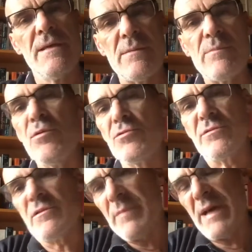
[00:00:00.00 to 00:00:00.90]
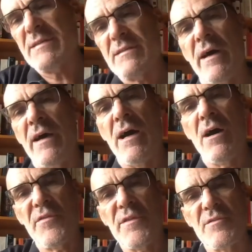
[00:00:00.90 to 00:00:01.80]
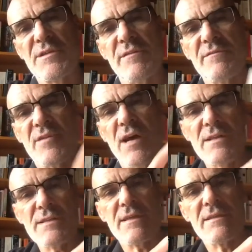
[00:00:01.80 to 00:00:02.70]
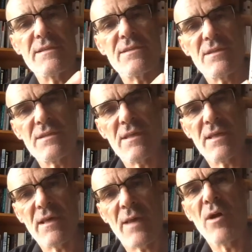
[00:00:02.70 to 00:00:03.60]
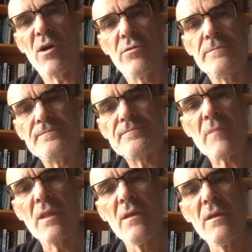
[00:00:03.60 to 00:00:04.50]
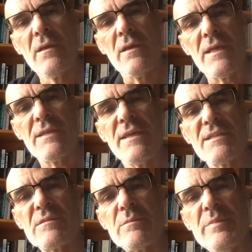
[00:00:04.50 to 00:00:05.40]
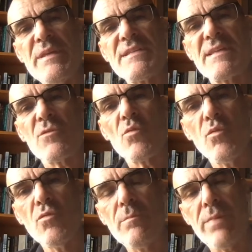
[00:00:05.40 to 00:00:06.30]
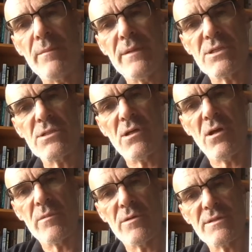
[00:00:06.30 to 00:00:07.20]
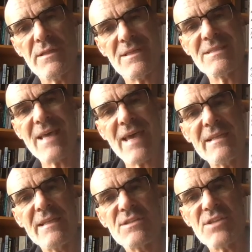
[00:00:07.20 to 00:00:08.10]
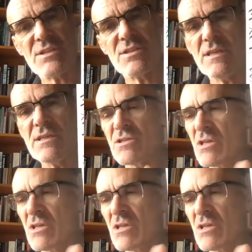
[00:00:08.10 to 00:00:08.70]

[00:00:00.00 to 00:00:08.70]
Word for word: important, the best IR theorist in France, that is to say, Raymond Aron in his Peace and War, published almost exactly 60 years